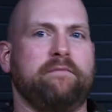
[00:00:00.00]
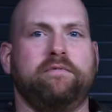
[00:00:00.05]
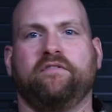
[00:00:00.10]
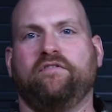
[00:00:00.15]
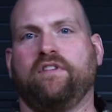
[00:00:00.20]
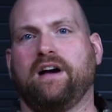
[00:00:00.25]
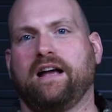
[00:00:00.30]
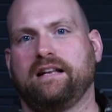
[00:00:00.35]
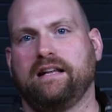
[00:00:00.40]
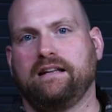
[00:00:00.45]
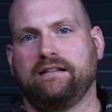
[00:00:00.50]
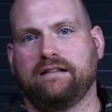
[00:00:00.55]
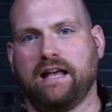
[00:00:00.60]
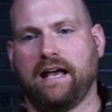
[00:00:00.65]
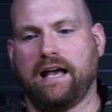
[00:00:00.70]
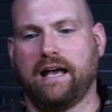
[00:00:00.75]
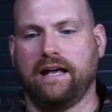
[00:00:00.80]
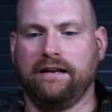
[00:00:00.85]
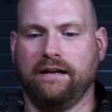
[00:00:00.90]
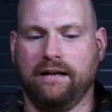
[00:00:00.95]
been finding
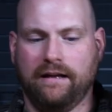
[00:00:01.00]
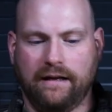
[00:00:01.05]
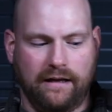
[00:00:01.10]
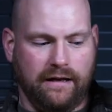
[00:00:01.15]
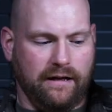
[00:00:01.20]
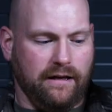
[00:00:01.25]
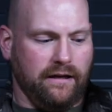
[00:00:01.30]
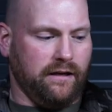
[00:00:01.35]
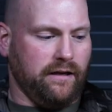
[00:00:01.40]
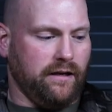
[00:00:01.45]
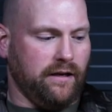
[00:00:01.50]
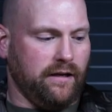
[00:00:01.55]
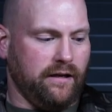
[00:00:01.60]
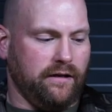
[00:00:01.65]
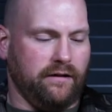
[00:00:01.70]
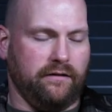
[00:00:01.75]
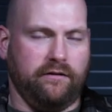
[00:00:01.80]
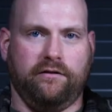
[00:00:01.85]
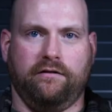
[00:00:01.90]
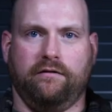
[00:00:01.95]
that
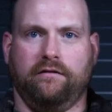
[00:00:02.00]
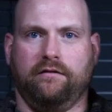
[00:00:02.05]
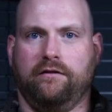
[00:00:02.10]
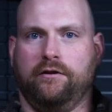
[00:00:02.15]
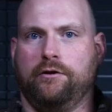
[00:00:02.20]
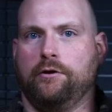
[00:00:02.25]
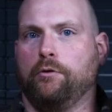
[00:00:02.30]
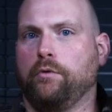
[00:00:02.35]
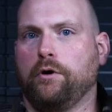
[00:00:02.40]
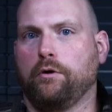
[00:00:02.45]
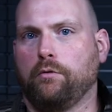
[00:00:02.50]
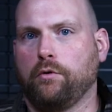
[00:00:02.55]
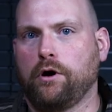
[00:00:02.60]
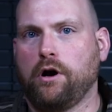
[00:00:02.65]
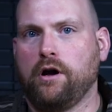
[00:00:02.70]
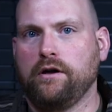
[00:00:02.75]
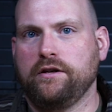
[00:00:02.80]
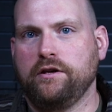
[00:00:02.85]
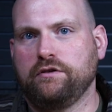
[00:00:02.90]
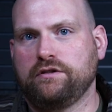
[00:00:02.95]
you know, we're
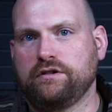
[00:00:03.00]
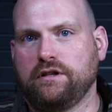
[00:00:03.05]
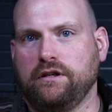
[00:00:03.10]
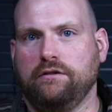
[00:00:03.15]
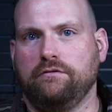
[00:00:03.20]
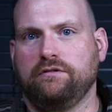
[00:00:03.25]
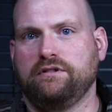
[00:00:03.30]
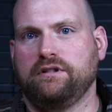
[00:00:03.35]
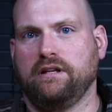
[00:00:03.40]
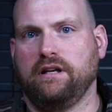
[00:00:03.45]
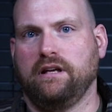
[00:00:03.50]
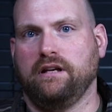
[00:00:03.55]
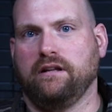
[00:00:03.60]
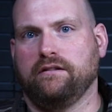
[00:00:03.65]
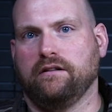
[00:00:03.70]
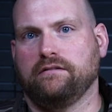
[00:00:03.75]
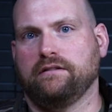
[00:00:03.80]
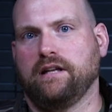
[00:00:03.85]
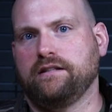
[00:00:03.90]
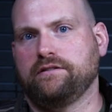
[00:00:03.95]
all used to using
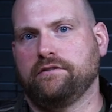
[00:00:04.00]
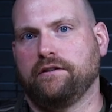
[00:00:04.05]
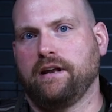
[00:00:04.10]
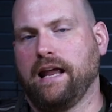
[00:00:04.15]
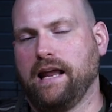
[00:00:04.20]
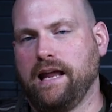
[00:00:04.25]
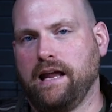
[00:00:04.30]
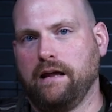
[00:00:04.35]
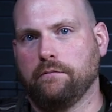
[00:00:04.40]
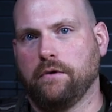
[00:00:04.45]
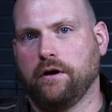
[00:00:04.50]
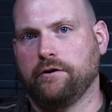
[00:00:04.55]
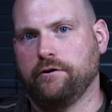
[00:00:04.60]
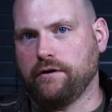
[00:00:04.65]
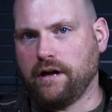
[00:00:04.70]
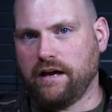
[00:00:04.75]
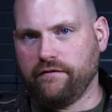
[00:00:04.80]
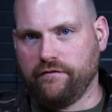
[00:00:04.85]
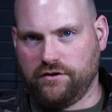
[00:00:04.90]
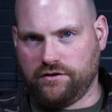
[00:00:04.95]
the laser to aim under
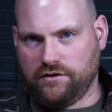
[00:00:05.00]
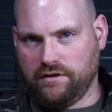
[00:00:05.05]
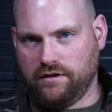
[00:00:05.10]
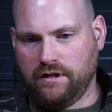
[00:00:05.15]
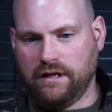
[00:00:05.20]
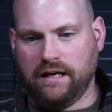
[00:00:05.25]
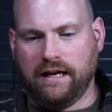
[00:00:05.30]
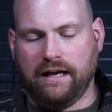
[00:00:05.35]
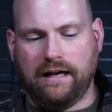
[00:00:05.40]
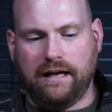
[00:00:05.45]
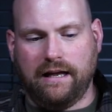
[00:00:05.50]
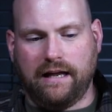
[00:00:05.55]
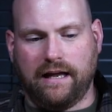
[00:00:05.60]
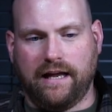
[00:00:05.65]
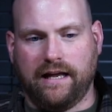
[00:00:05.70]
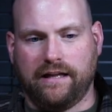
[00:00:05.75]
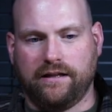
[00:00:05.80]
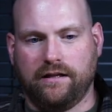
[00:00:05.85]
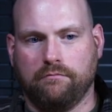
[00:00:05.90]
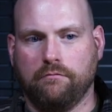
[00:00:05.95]
night vision,
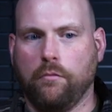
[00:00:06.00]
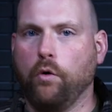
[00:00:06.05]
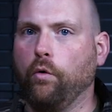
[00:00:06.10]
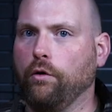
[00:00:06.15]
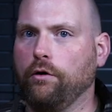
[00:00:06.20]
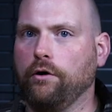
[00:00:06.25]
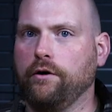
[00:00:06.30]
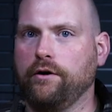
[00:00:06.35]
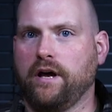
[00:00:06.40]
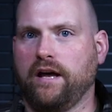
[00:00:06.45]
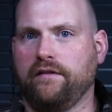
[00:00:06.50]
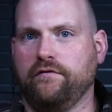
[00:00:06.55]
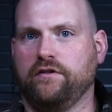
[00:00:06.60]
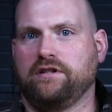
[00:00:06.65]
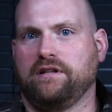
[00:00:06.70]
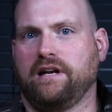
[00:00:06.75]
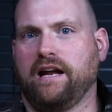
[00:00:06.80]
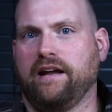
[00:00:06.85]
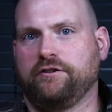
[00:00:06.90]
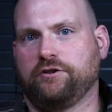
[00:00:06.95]
and the more night
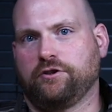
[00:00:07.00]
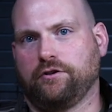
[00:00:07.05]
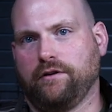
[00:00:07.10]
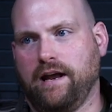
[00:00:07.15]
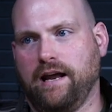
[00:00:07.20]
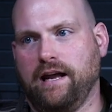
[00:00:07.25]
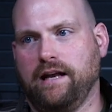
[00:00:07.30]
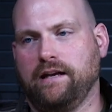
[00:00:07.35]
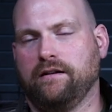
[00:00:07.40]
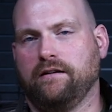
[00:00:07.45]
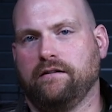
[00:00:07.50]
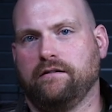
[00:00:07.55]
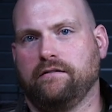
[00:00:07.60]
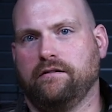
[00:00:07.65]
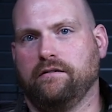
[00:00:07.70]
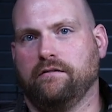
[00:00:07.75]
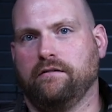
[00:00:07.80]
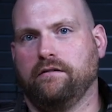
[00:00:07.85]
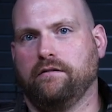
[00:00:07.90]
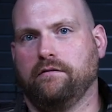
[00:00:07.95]
vision I train,
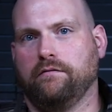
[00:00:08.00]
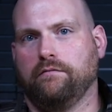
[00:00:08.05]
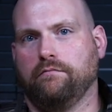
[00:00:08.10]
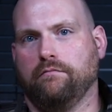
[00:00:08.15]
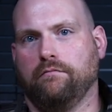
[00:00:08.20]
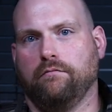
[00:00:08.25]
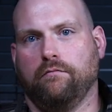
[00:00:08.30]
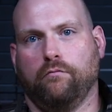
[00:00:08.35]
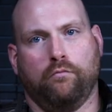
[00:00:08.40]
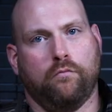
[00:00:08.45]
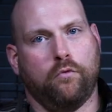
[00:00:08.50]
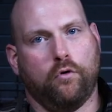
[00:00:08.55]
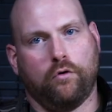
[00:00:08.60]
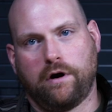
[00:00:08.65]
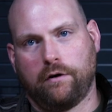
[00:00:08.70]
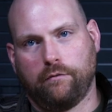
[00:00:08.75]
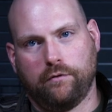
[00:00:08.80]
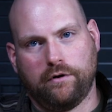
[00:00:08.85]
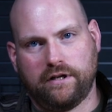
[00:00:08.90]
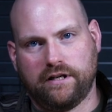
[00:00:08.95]
the more I
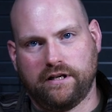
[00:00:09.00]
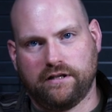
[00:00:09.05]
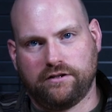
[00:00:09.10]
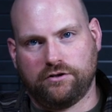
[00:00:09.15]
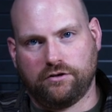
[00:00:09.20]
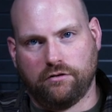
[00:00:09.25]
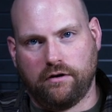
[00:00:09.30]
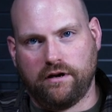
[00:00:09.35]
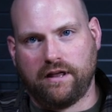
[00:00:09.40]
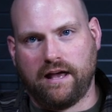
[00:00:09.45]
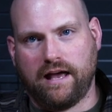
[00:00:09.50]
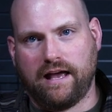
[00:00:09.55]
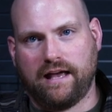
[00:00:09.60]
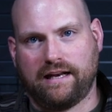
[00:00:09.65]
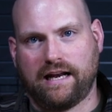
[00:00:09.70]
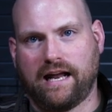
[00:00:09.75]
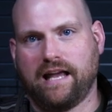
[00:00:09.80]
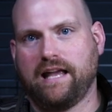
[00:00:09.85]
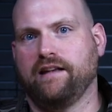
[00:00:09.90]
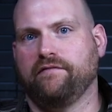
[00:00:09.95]
really enjoy that.
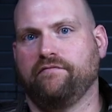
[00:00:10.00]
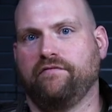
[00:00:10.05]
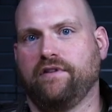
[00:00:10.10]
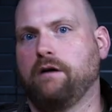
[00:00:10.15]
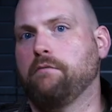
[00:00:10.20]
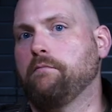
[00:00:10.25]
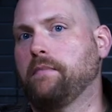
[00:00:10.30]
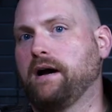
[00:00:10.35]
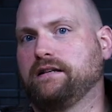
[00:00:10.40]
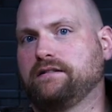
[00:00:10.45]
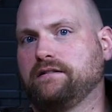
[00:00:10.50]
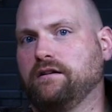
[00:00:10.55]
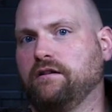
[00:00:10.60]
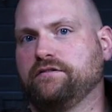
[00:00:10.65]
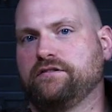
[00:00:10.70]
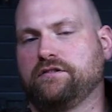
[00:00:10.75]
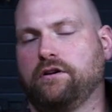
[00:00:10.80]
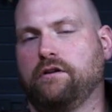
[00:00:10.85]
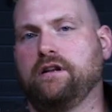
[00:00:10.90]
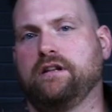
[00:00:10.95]
And I had found myself
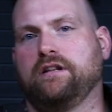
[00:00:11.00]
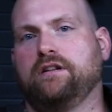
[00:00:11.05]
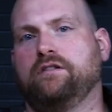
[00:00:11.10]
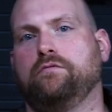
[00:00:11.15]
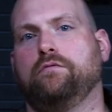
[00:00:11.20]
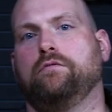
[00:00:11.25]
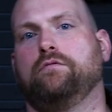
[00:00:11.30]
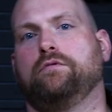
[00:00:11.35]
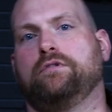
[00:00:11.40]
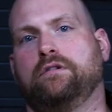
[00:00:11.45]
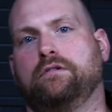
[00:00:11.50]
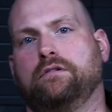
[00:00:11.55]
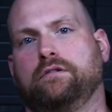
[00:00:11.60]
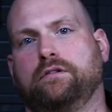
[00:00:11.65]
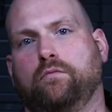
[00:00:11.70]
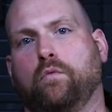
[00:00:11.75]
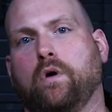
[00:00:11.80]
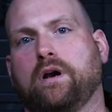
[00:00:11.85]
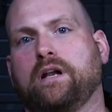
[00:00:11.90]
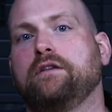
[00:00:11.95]
starting to
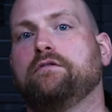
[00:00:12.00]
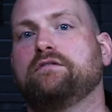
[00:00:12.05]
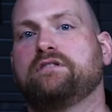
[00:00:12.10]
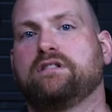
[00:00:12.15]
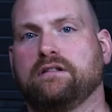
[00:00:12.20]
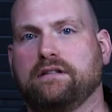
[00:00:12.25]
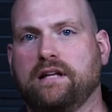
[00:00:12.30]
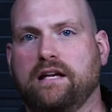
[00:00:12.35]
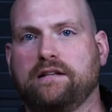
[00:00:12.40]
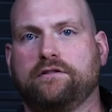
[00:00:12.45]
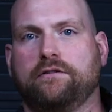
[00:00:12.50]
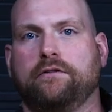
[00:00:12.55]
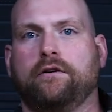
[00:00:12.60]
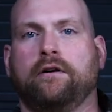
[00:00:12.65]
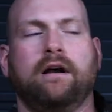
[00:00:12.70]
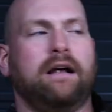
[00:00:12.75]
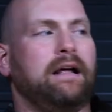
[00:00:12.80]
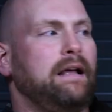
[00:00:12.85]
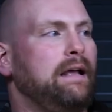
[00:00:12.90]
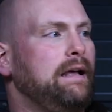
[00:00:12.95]
want to use the
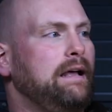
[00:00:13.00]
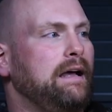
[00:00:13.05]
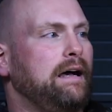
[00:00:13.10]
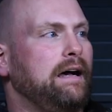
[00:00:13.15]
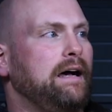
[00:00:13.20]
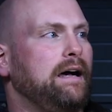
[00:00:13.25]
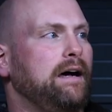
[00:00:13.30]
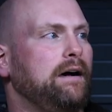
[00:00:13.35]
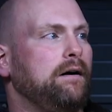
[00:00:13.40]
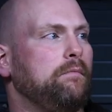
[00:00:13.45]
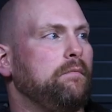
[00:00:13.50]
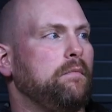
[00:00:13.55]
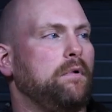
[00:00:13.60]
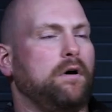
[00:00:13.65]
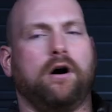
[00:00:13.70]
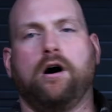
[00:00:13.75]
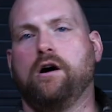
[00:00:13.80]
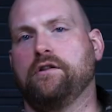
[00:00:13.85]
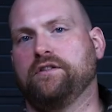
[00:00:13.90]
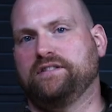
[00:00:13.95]
laser
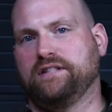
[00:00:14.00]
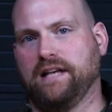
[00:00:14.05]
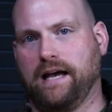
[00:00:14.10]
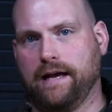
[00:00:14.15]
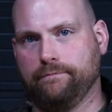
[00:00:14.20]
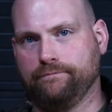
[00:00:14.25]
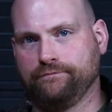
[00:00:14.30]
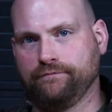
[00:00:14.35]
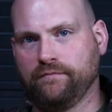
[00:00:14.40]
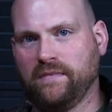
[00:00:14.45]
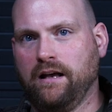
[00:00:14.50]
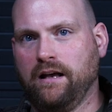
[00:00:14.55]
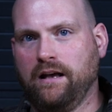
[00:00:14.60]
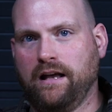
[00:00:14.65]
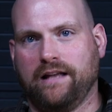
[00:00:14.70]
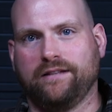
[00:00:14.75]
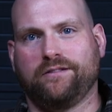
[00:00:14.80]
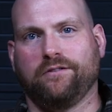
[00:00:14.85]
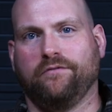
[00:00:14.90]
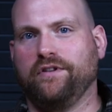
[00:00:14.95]
all the time.
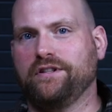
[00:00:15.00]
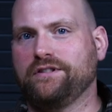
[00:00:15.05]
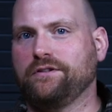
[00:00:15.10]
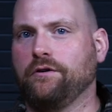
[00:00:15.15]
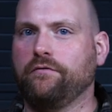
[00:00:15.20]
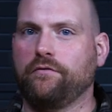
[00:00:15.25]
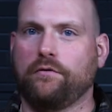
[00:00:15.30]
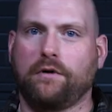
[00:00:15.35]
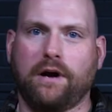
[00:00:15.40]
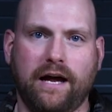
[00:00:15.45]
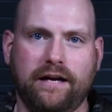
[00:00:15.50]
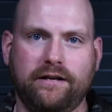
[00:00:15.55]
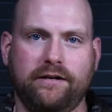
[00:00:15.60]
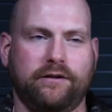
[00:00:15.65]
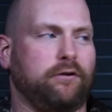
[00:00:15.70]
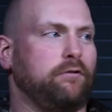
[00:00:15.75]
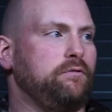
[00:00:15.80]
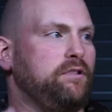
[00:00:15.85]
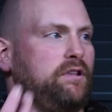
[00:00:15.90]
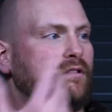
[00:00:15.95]
And so Vis Override, you
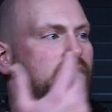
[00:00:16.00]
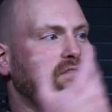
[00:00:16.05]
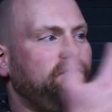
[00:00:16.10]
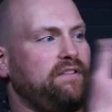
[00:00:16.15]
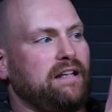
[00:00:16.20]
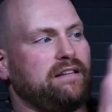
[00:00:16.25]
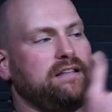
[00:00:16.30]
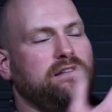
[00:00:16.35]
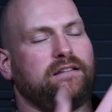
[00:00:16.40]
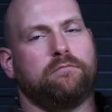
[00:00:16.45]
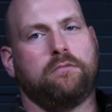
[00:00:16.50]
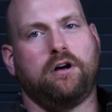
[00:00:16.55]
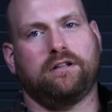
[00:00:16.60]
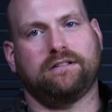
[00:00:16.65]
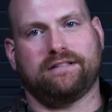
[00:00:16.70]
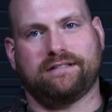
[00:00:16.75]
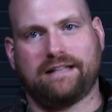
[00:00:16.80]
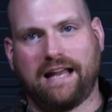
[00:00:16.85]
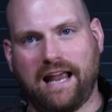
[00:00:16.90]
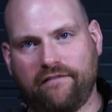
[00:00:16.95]
know, the fact that the MAWL
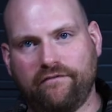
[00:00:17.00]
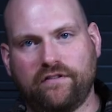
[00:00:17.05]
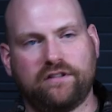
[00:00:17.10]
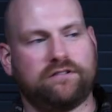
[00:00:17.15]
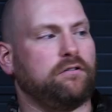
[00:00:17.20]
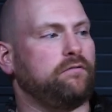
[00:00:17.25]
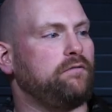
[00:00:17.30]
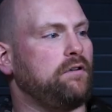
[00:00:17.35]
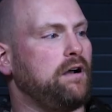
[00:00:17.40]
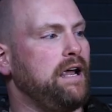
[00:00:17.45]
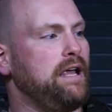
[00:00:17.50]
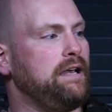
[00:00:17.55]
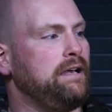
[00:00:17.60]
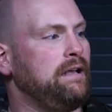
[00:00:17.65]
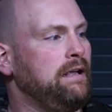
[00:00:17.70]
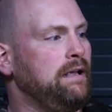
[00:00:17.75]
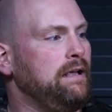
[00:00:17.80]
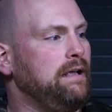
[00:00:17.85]
doesn't have Vis Override,